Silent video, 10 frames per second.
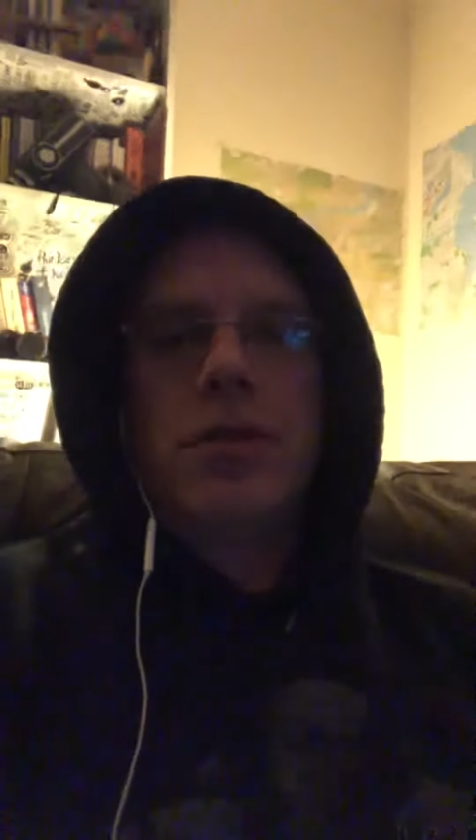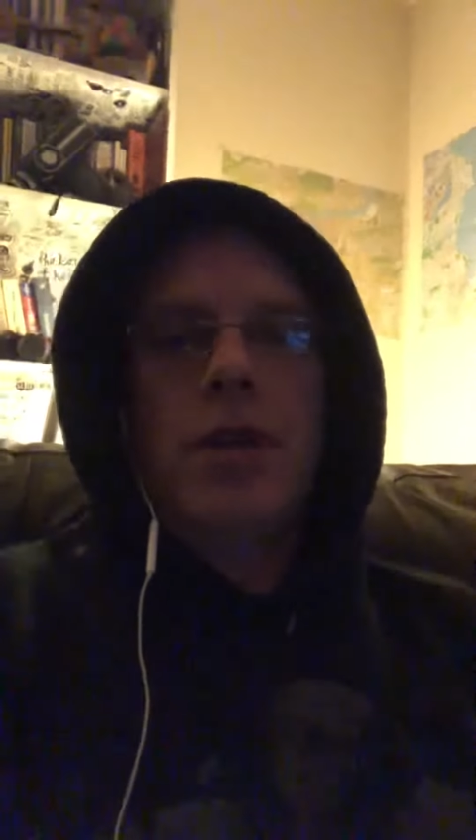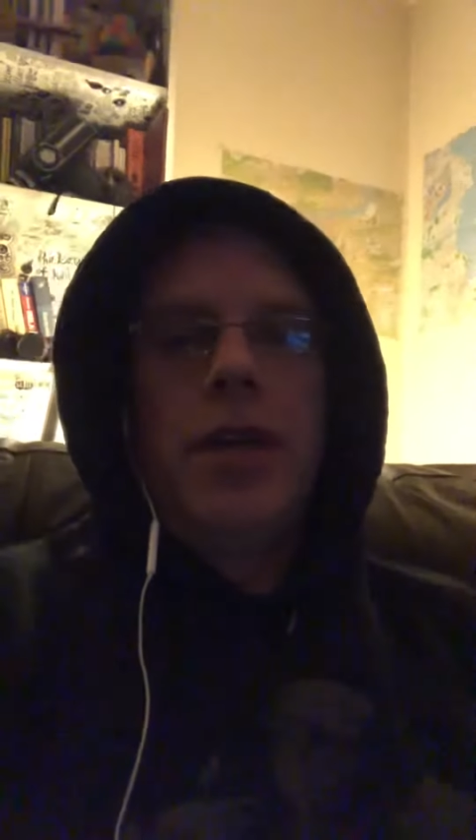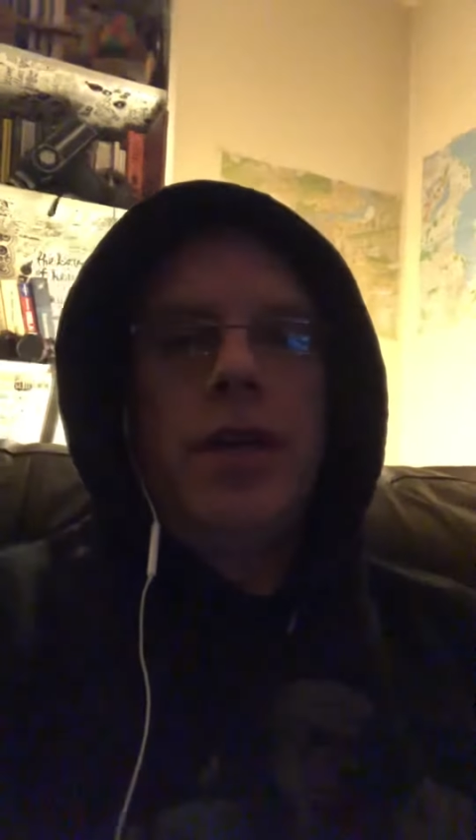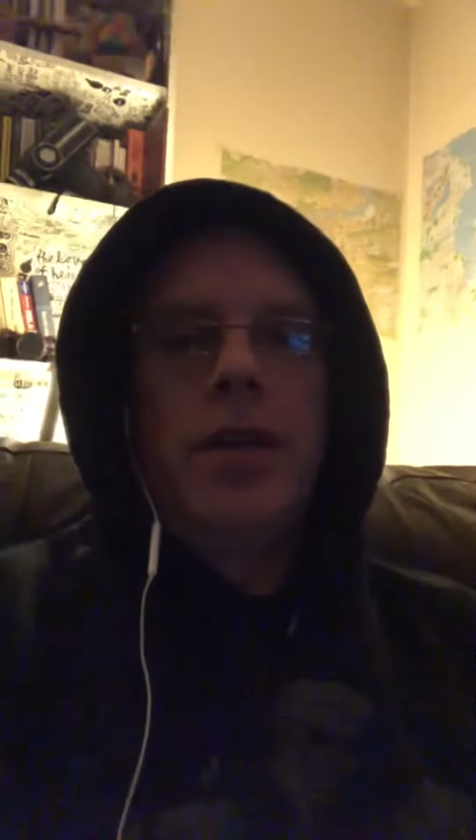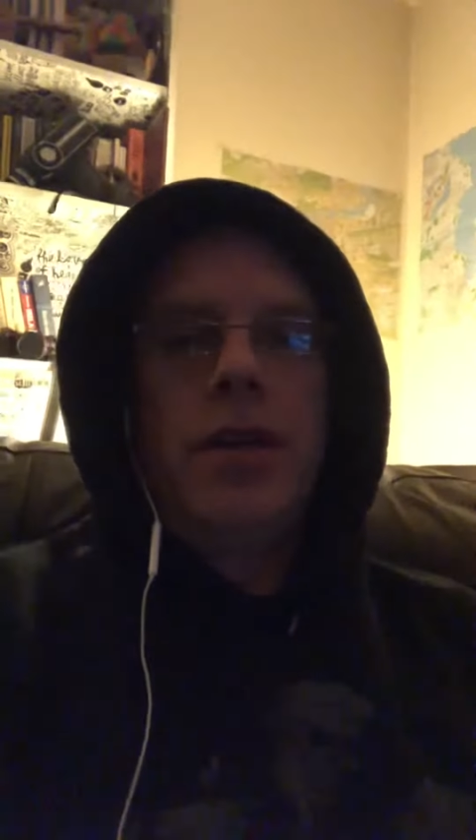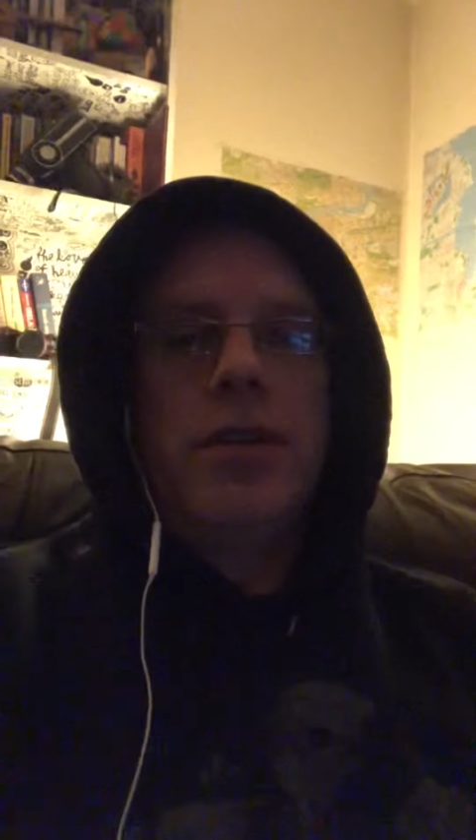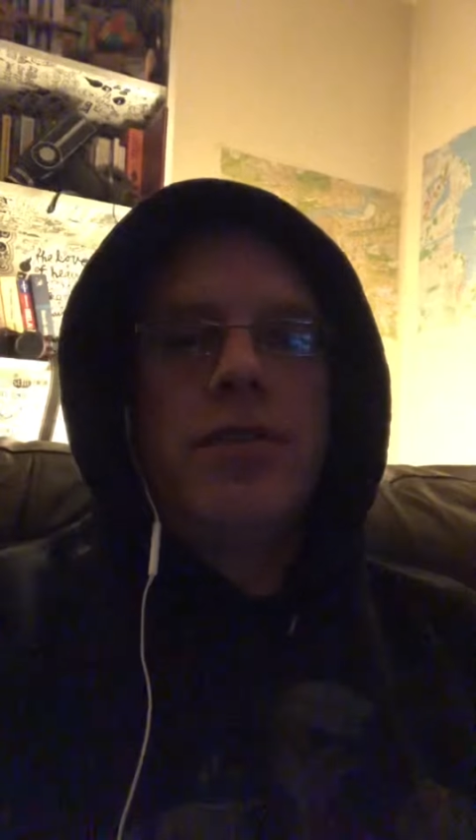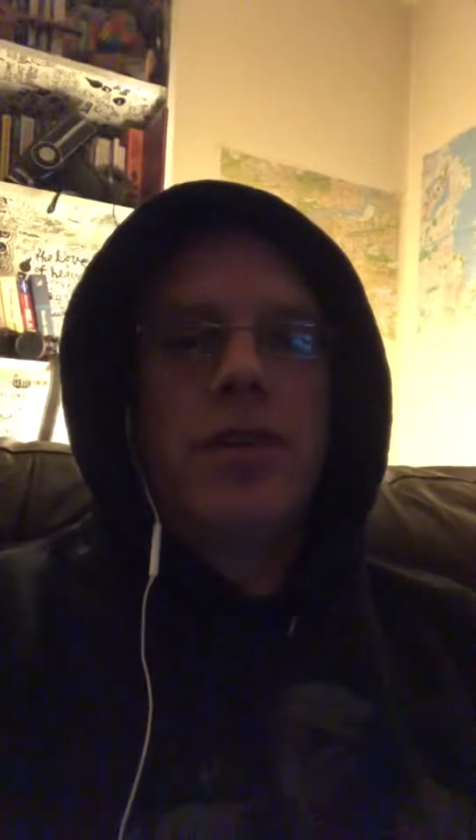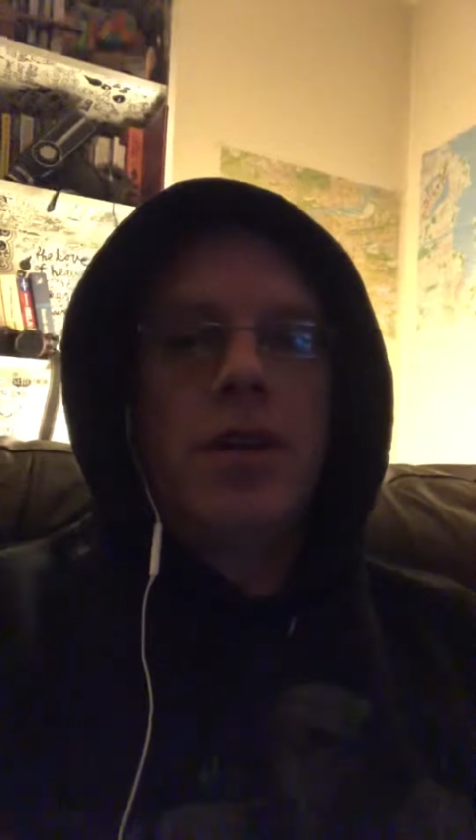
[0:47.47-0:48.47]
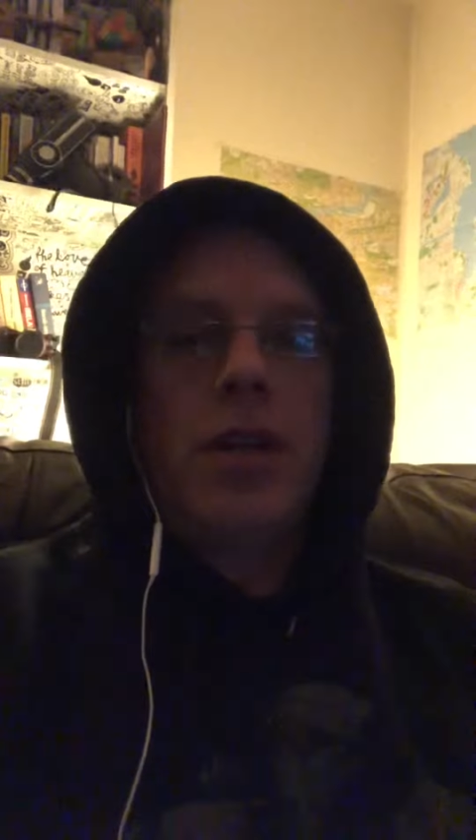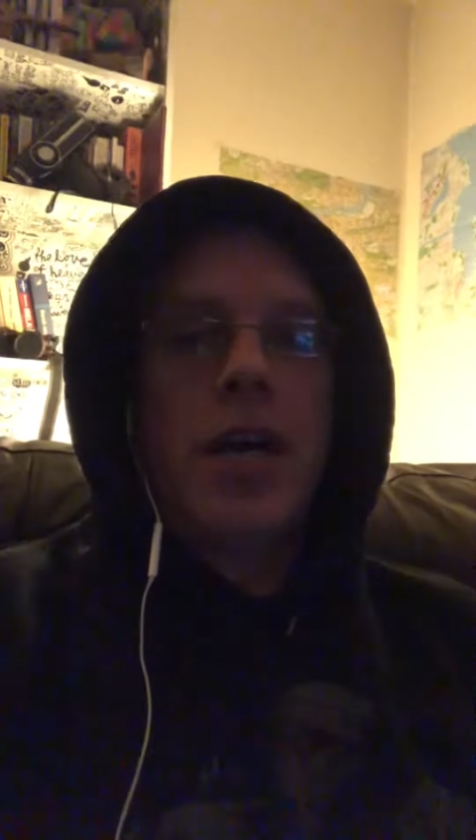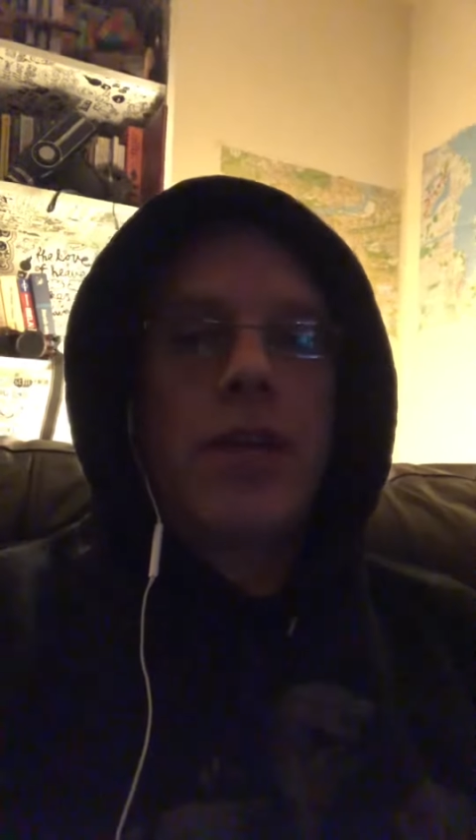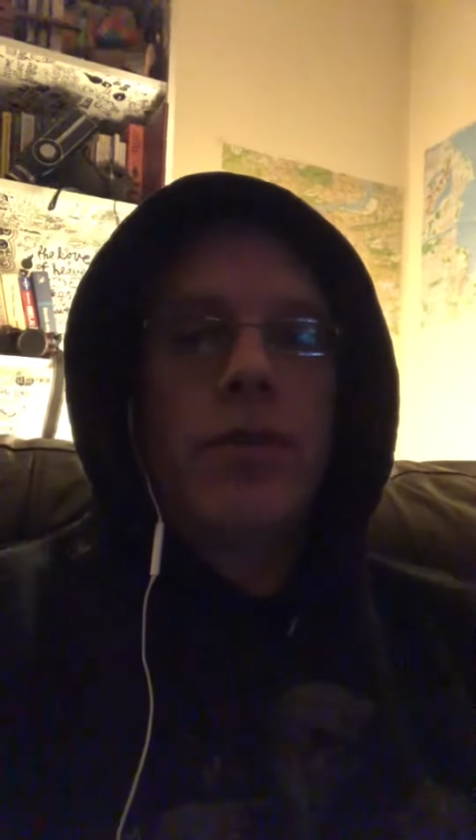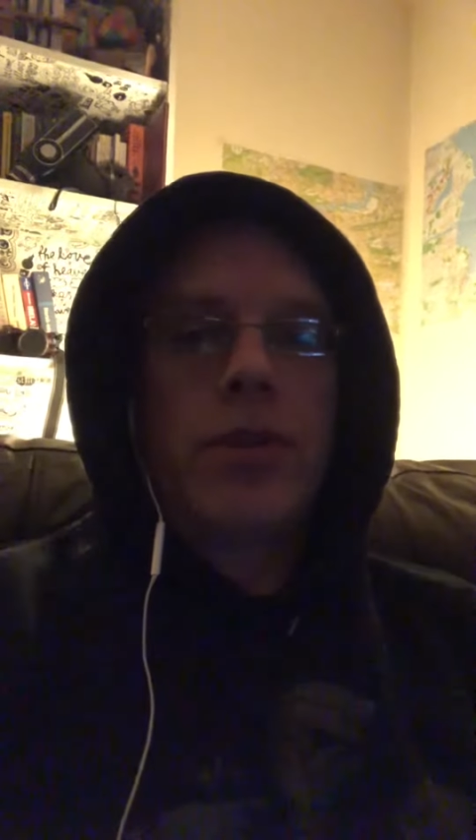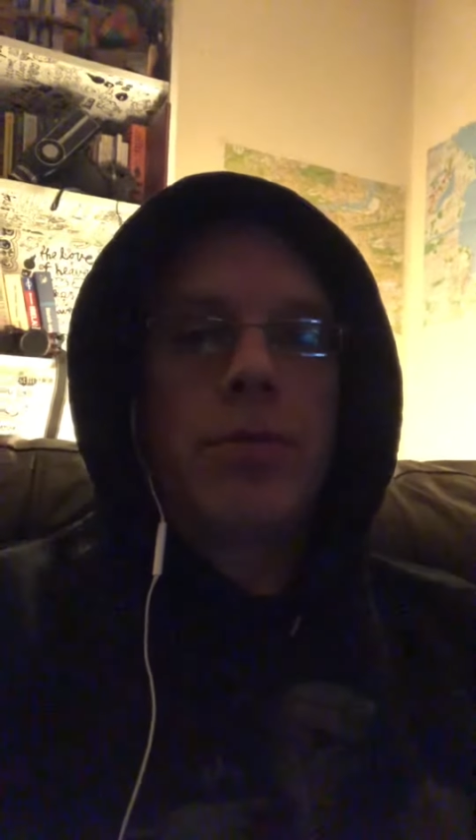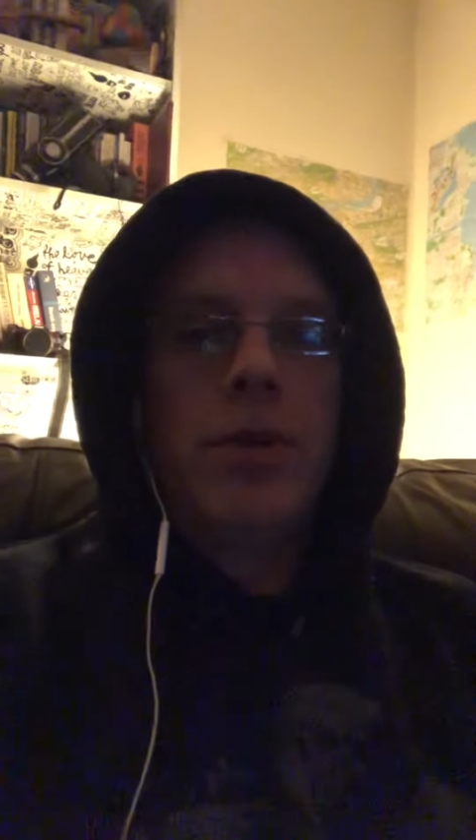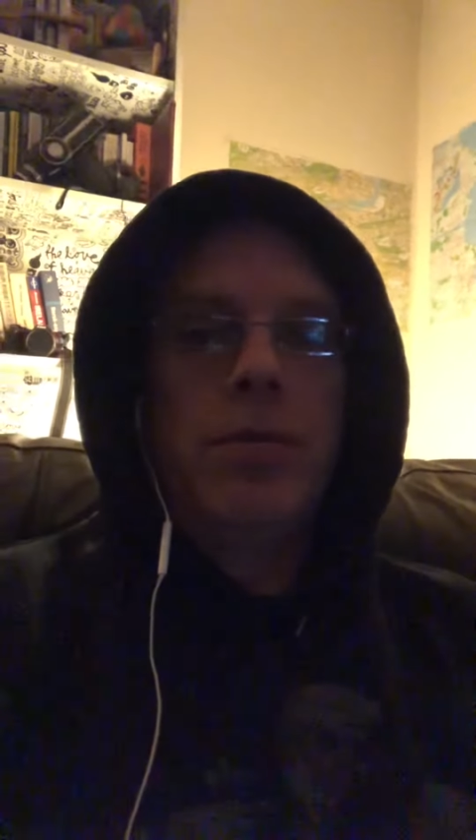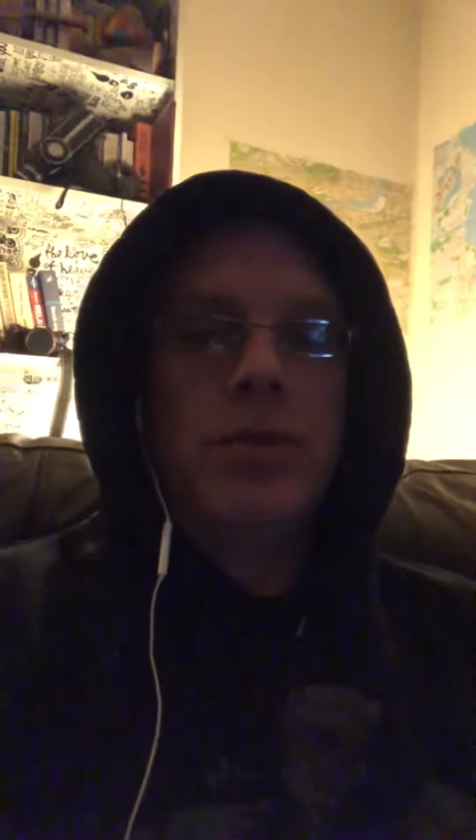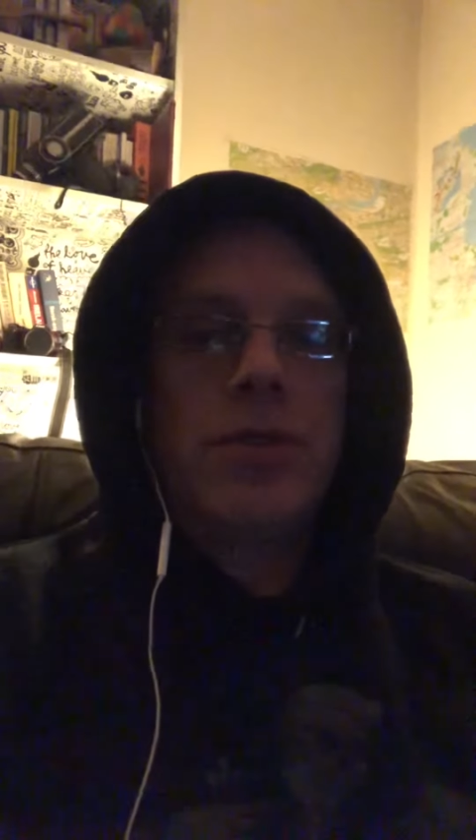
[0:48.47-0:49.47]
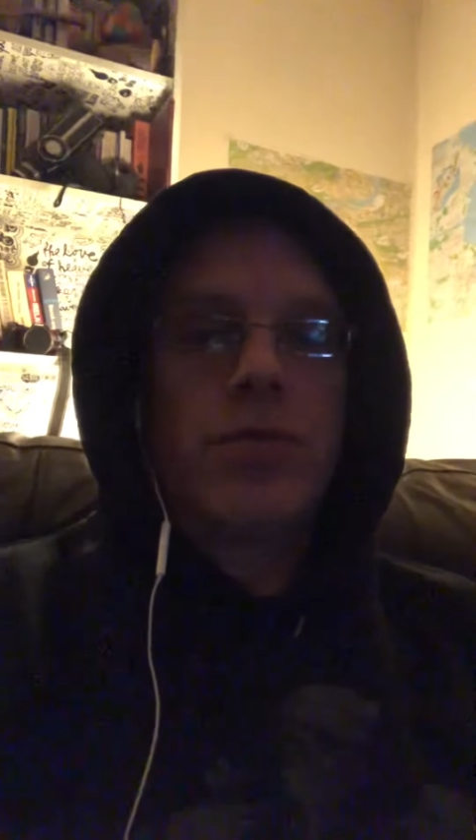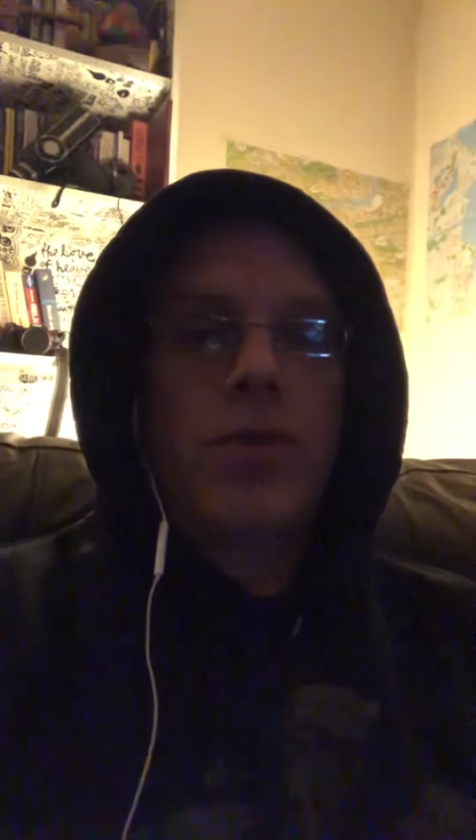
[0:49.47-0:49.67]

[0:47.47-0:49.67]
and a lot of other people's